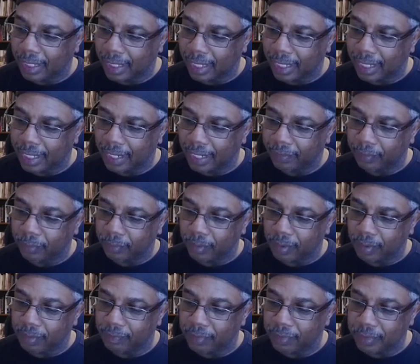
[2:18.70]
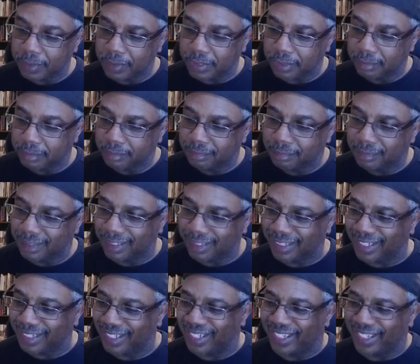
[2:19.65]
I have the wrong version.
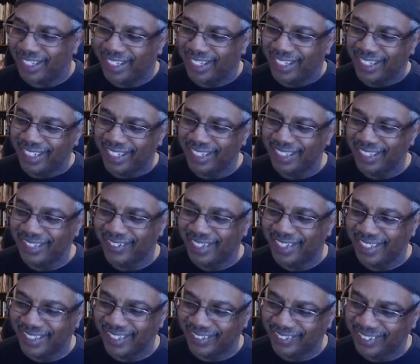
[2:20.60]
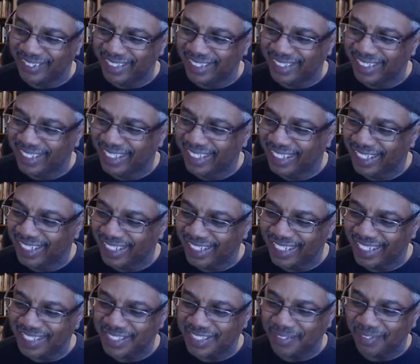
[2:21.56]
No, I don't.
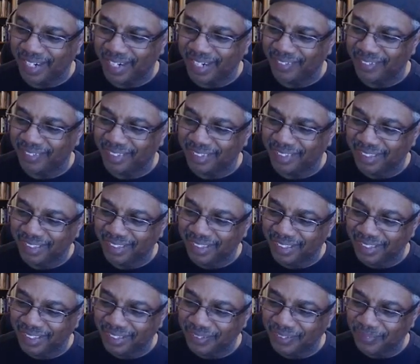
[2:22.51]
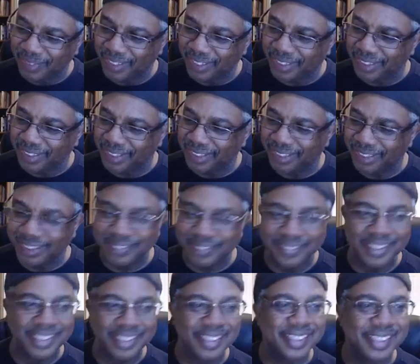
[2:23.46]
It's the right one. We're good.
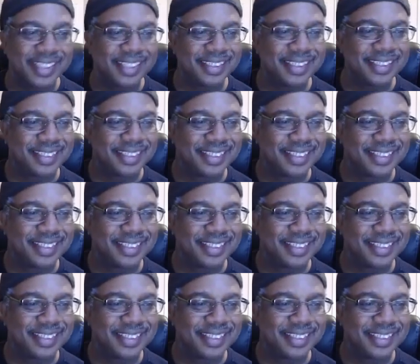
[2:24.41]
We're good.